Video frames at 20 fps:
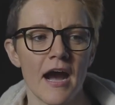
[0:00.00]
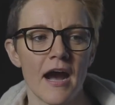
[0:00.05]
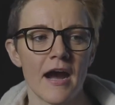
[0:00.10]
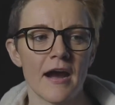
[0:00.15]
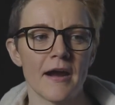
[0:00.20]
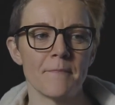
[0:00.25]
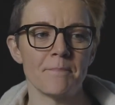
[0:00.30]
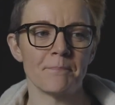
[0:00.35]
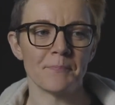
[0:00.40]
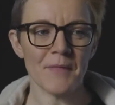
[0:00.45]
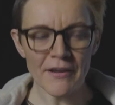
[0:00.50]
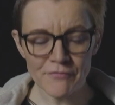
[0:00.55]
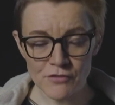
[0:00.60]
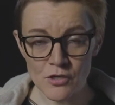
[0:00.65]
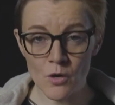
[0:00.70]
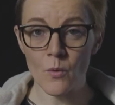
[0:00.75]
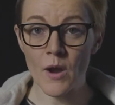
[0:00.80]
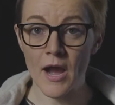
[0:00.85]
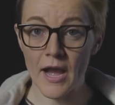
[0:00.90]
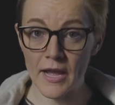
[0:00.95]
After
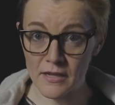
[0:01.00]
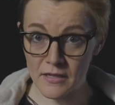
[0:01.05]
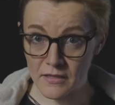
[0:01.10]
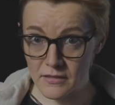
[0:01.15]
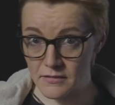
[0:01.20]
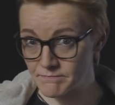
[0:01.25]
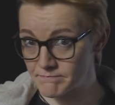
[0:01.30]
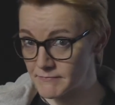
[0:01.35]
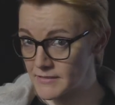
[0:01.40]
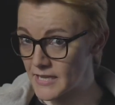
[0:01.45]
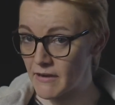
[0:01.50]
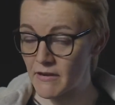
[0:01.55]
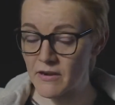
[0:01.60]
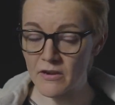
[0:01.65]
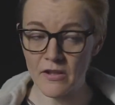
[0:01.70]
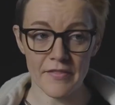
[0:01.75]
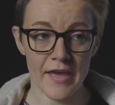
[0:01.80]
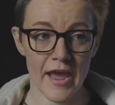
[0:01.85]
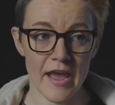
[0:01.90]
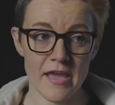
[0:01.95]
a while,
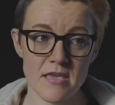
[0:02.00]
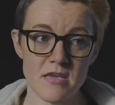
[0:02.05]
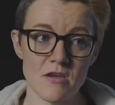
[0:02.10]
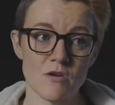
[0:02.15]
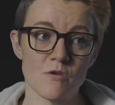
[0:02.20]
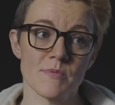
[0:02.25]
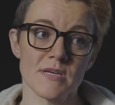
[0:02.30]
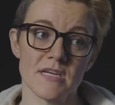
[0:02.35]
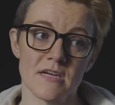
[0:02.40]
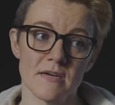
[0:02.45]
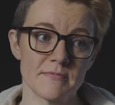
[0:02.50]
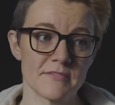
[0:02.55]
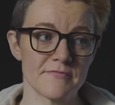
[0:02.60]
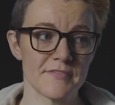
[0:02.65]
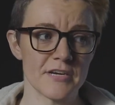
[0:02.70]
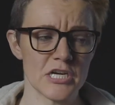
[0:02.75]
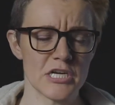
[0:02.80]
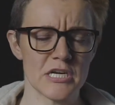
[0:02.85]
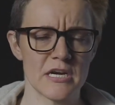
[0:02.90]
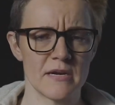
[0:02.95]
carrying all that gear becomes
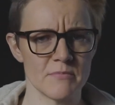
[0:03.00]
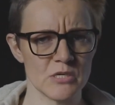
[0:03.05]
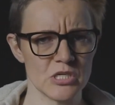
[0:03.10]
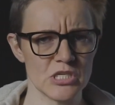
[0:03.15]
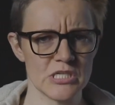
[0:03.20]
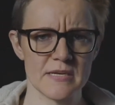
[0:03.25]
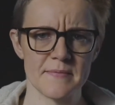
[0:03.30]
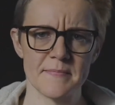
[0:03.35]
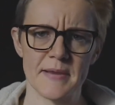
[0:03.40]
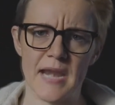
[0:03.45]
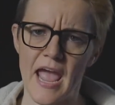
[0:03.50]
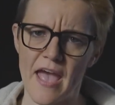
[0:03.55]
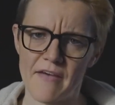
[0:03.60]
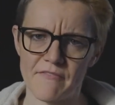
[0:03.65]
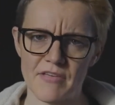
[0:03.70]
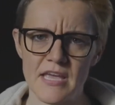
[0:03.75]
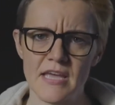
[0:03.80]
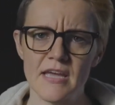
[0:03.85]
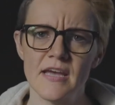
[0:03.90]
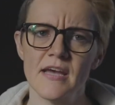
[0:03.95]
very cumbersome and
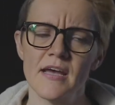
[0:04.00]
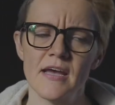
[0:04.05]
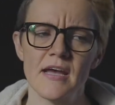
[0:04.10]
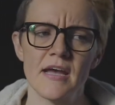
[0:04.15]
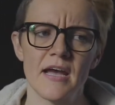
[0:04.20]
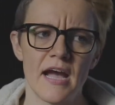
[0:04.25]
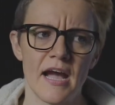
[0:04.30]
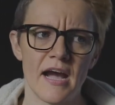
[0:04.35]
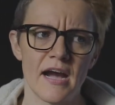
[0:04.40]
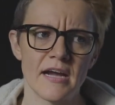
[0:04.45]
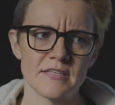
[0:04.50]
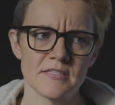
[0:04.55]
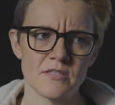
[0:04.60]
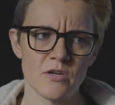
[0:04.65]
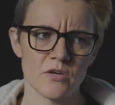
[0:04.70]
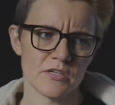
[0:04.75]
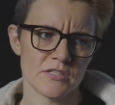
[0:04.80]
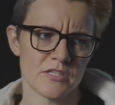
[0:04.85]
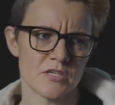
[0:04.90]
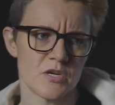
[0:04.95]
heavy. I
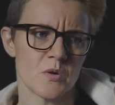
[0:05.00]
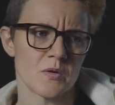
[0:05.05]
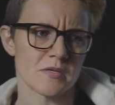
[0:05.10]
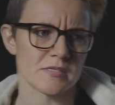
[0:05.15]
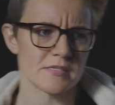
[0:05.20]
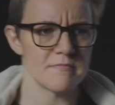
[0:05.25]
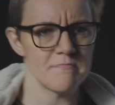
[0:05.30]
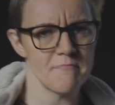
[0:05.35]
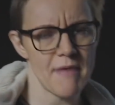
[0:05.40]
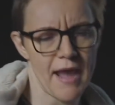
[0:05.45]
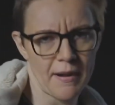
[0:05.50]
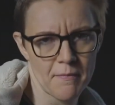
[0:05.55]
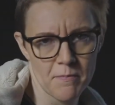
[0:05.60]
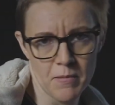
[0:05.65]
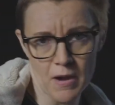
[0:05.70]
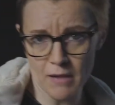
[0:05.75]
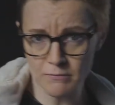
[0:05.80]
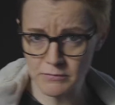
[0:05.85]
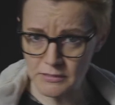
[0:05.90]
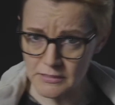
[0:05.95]
started to notice some back
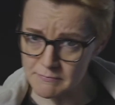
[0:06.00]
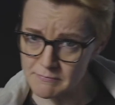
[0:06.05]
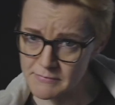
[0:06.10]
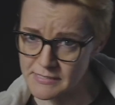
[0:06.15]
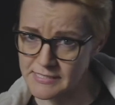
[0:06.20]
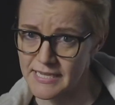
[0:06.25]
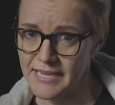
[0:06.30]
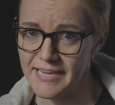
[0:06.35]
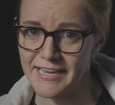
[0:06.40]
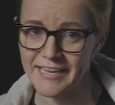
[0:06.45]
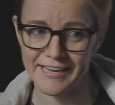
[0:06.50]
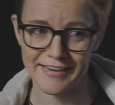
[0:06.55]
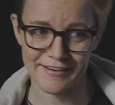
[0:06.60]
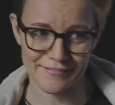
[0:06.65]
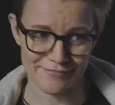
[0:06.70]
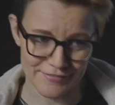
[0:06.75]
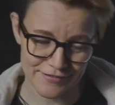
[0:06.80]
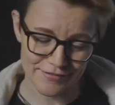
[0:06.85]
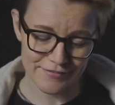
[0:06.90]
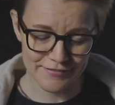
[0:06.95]
problems
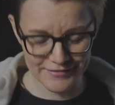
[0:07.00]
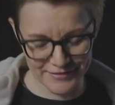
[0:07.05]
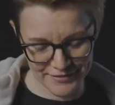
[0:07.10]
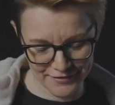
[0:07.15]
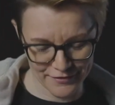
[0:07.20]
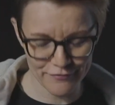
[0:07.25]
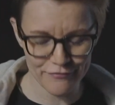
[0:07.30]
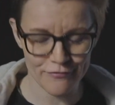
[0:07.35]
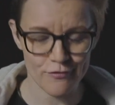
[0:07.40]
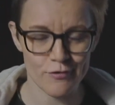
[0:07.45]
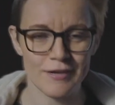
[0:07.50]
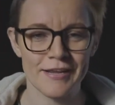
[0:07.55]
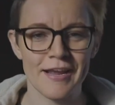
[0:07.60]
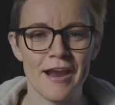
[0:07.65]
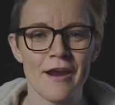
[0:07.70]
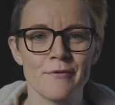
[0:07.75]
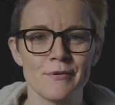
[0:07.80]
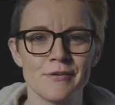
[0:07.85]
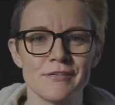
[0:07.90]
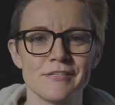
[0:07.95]
after 40
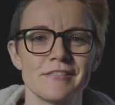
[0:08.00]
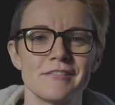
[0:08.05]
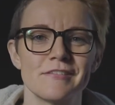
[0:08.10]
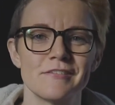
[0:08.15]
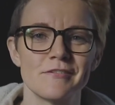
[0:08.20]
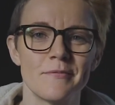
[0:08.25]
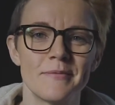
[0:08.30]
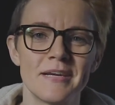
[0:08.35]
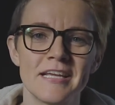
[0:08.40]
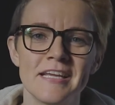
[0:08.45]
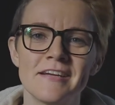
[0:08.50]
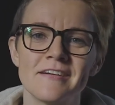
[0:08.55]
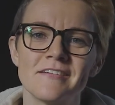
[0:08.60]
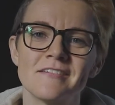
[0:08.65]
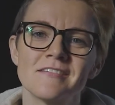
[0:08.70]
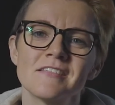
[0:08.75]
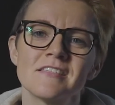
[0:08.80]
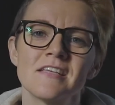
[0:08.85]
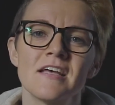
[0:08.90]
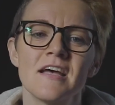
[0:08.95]
hours and so many
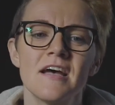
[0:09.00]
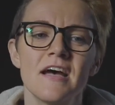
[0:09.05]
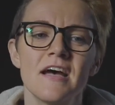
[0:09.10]
years.